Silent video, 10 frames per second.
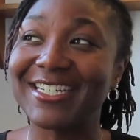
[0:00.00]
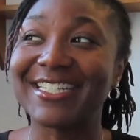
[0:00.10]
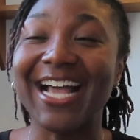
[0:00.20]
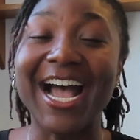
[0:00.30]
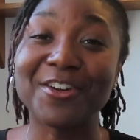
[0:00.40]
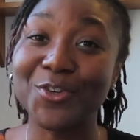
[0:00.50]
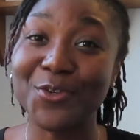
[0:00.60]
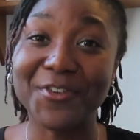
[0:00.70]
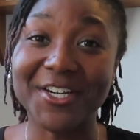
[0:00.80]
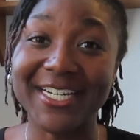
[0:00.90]
because I don't
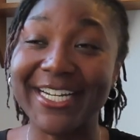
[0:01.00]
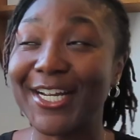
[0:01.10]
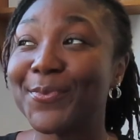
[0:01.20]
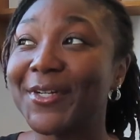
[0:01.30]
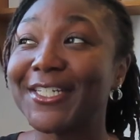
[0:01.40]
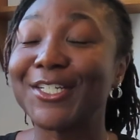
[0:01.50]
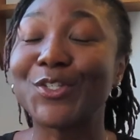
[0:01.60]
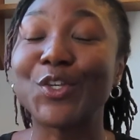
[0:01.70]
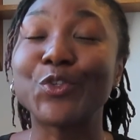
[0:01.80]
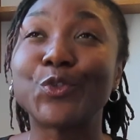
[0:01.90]
know if y'all can hear it, but it is
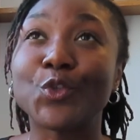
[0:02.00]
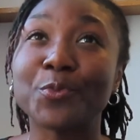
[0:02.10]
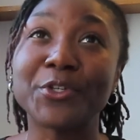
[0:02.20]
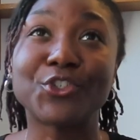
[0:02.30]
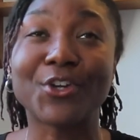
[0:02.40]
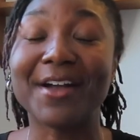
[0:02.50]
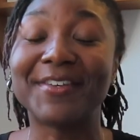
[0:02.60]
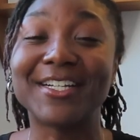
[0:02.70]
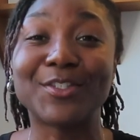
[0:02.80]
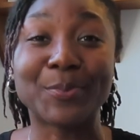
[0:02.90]
so much
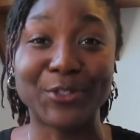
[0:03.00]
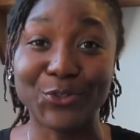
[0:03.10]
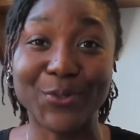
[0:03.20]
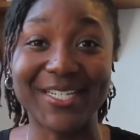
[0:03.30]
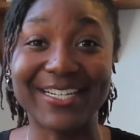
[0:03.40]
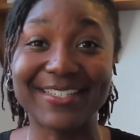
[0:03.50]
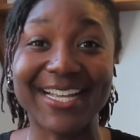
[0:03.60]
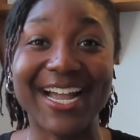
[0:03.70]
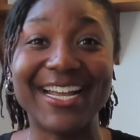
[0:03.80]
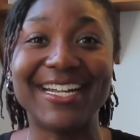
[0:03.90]
traffic and so much noise
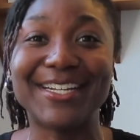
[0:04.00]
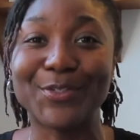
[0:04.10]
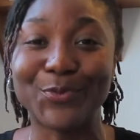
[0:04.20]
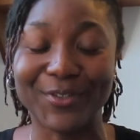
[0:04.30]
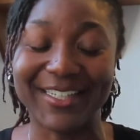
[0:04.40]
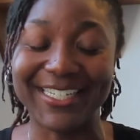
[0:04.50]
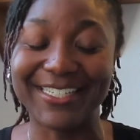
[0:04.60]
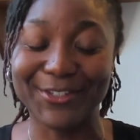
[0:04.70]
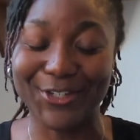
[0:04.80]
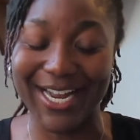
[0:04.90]
outside. It is really
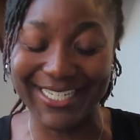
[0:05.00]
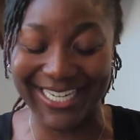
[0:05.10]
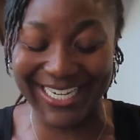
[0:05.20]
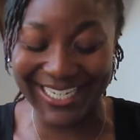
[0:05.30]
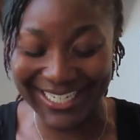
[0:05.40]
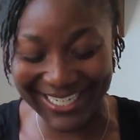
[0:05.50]
distracting.